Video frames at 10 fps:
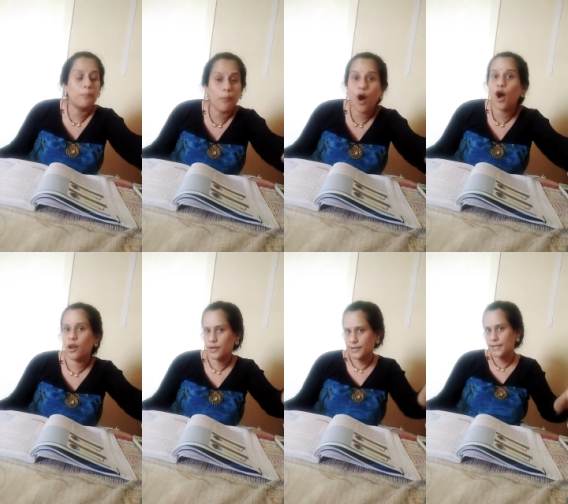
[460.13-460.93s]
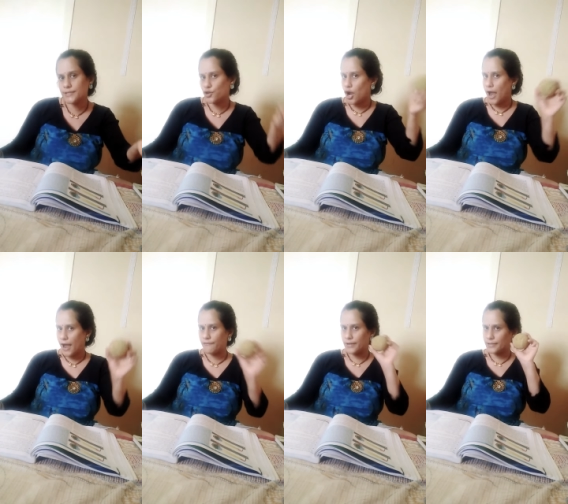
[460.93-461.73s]
ball. Yes, you are
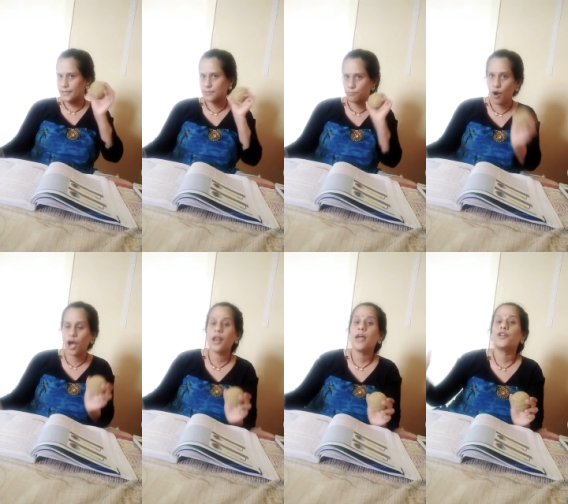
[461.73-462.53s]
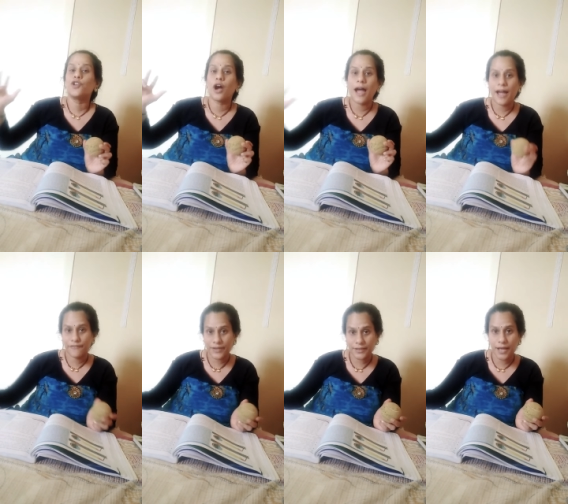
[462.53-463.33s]
having this ball. You are
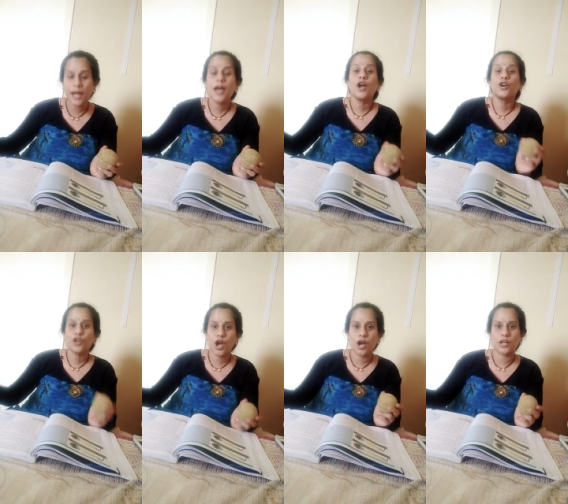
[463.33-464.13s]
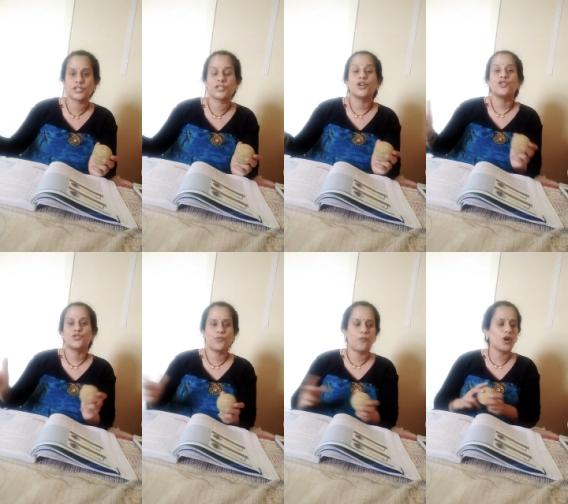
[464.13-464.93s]
having the torch.
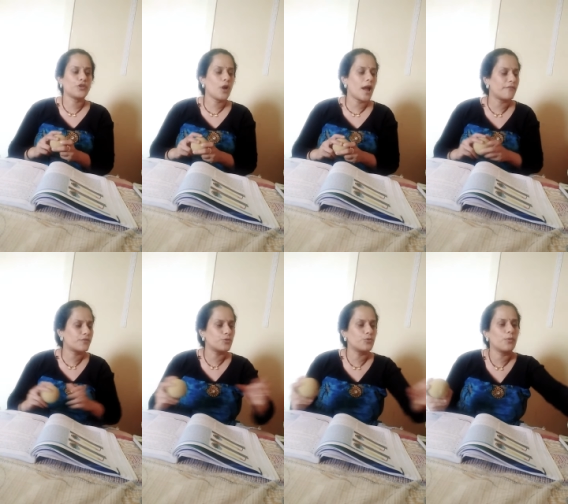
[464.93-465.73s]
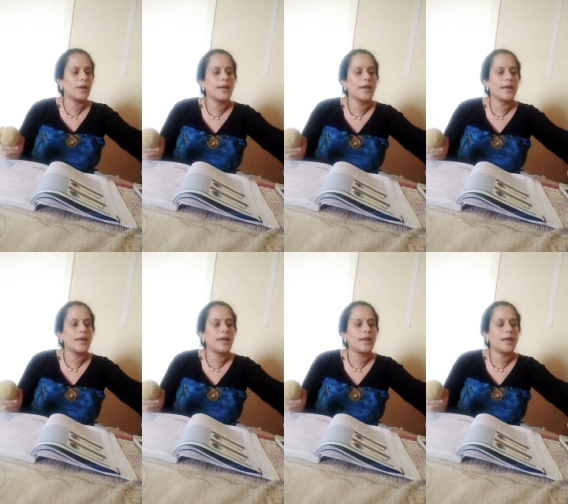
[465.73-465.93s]
So what you have to do